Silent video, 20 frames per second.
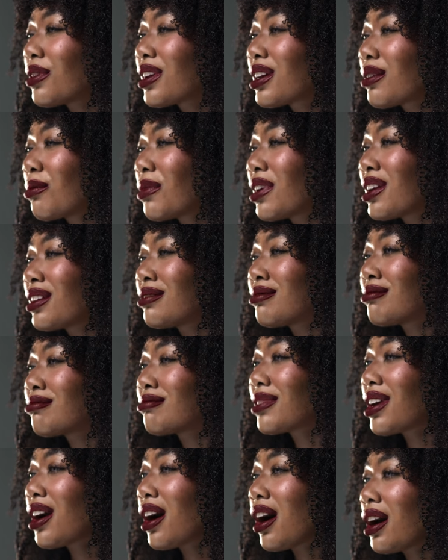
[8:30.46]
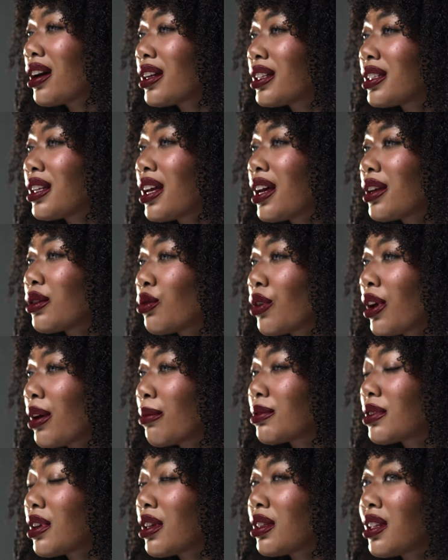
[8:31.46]
recommend cotton head
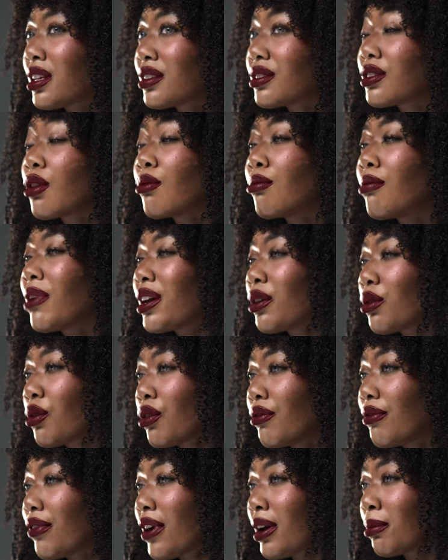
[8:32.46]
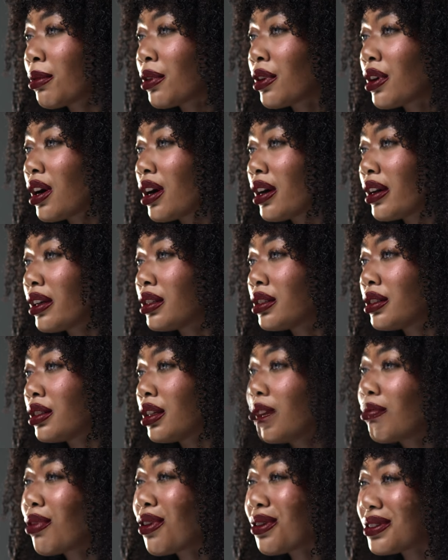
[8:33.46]
wraps unless they're microfiber cotton.
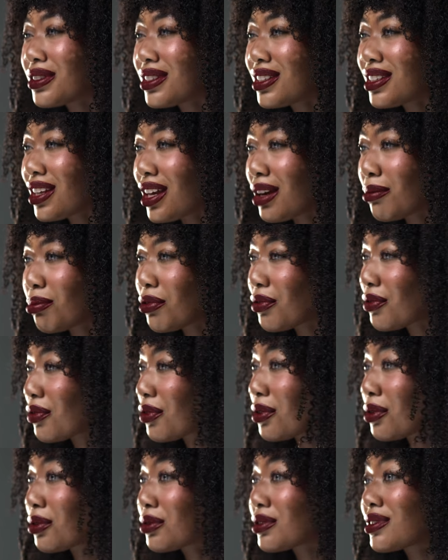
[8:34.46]
Personally, I prefer